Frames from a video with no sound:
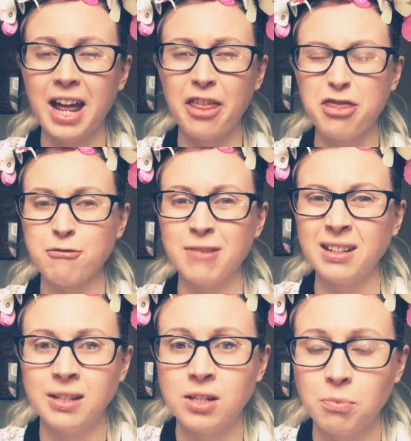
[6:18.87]
A thrill
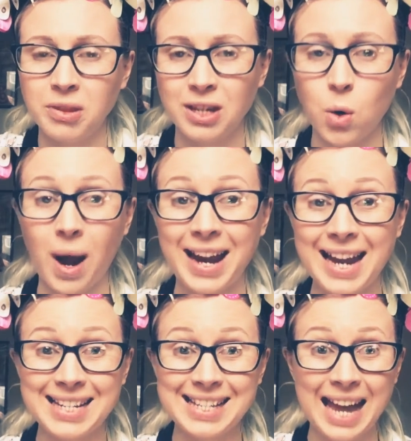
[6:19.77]
is something quite
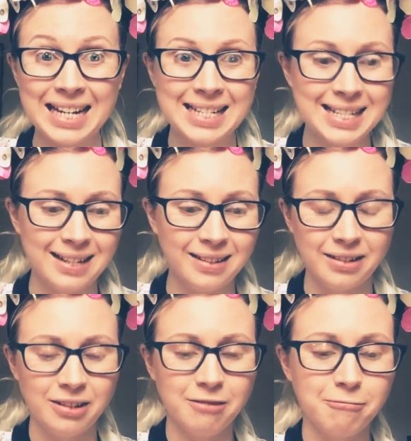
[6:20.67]
exciting,
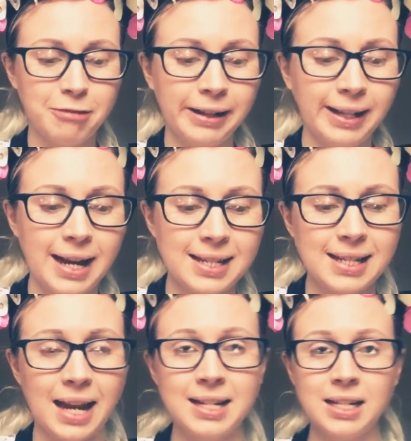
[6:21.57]
really
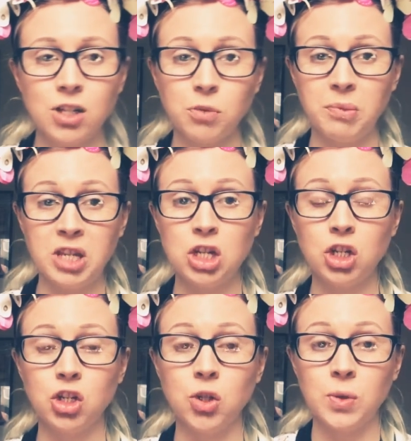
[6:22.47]
exciting, something you
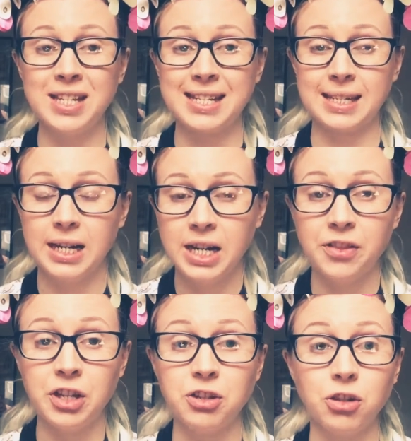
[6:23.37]
can do
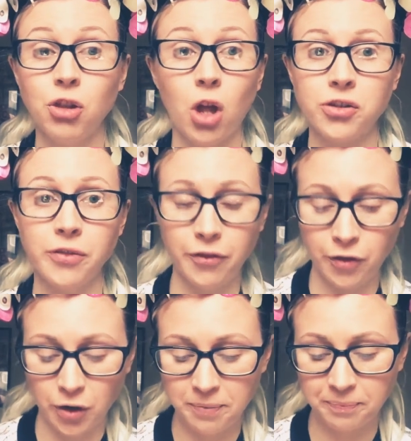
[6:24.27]
that's lots of fun.